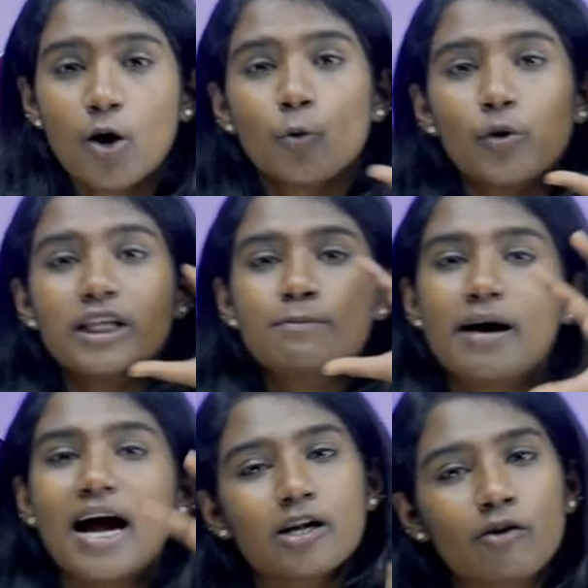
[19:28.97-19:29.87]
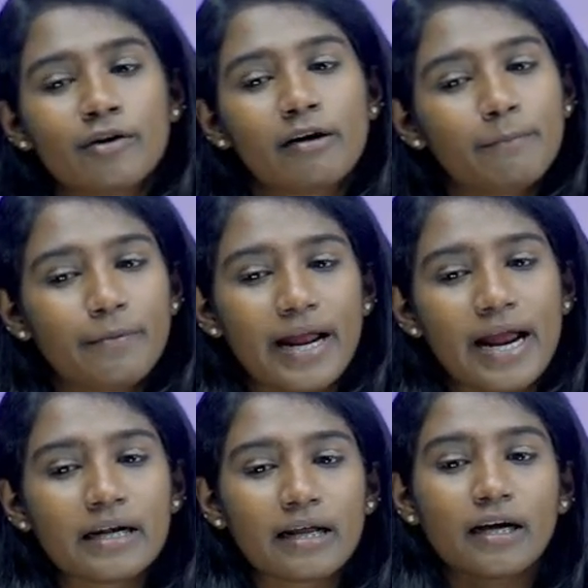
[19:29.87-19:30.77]
which part of our
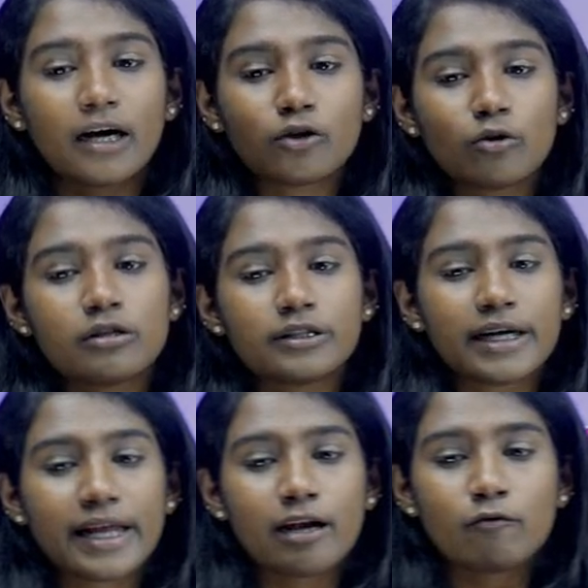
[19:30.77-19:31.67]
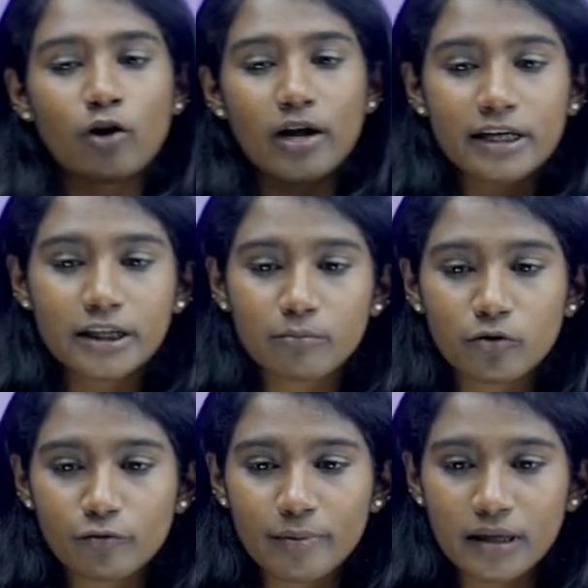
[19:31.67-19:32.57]
brain controls that involuntary
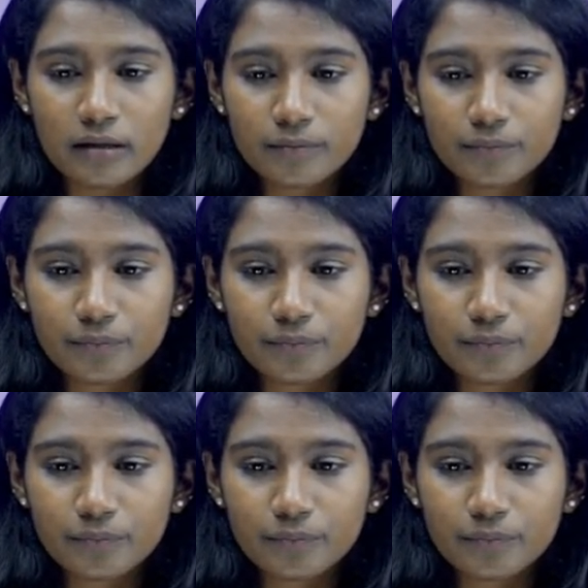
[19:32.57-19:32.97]
movement?